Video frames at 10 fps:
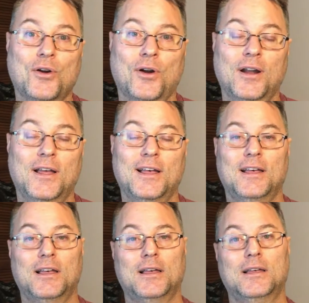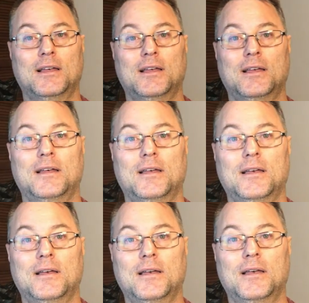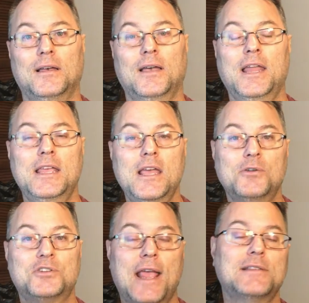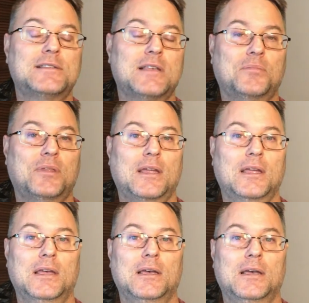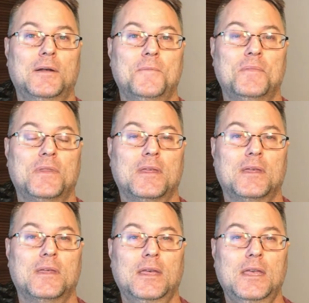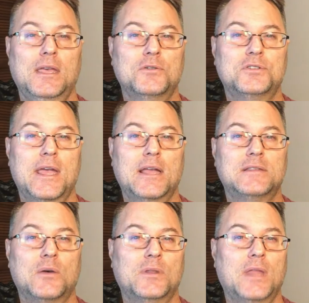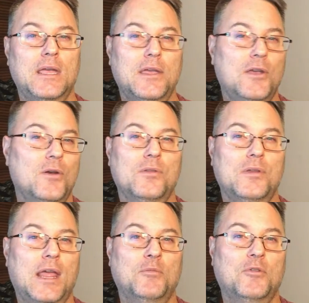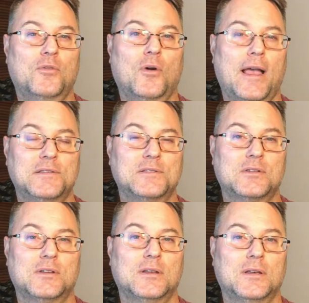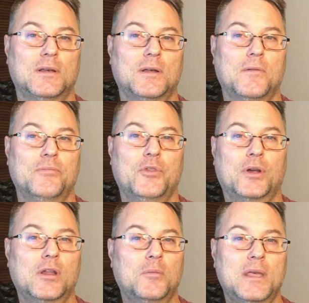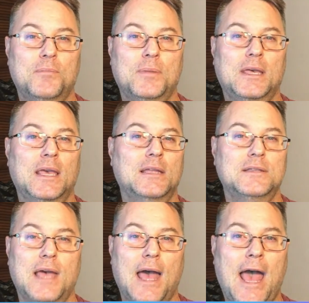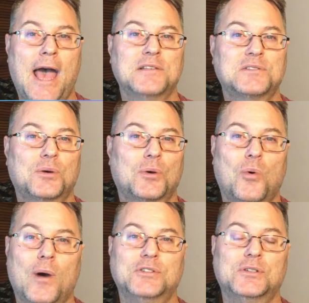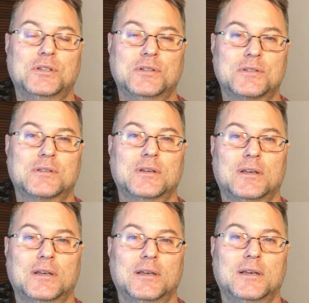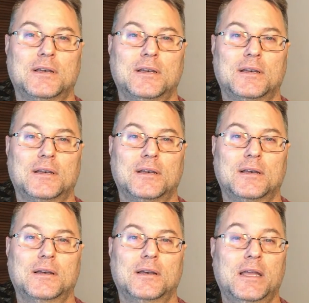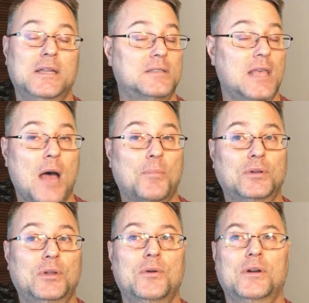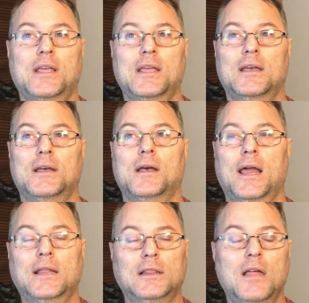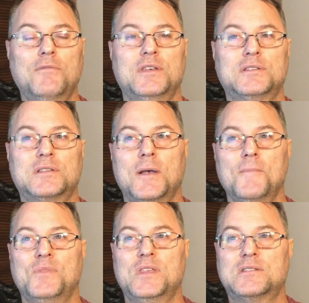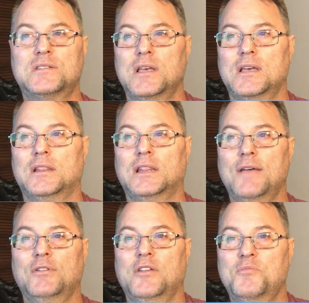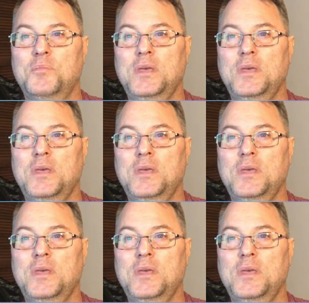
And he understands something. He understands that when they hear the name of Christ, they're going to be, begin to ask questions. And it's the opportunity. And I love this, this level of peace that Paul has